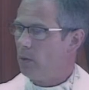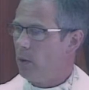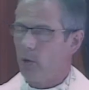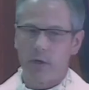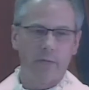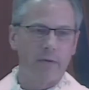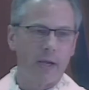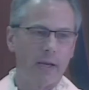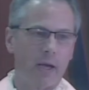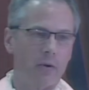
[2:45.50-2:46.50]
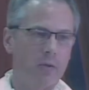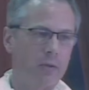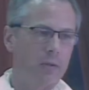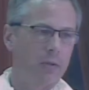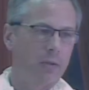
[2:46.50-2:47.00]
only to find
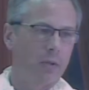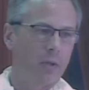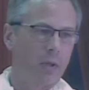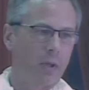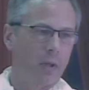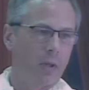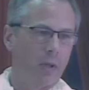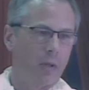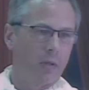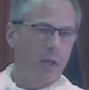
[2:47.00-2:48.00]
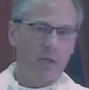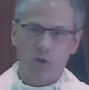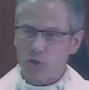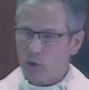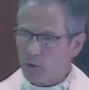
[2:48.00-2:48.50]
out that the
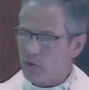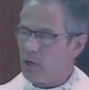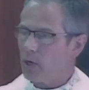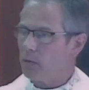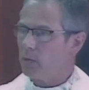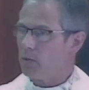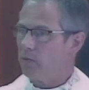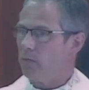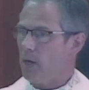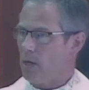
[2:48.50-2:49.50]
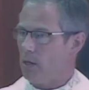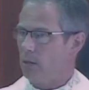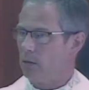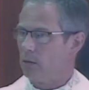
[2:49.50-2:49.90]
insurance card was fake,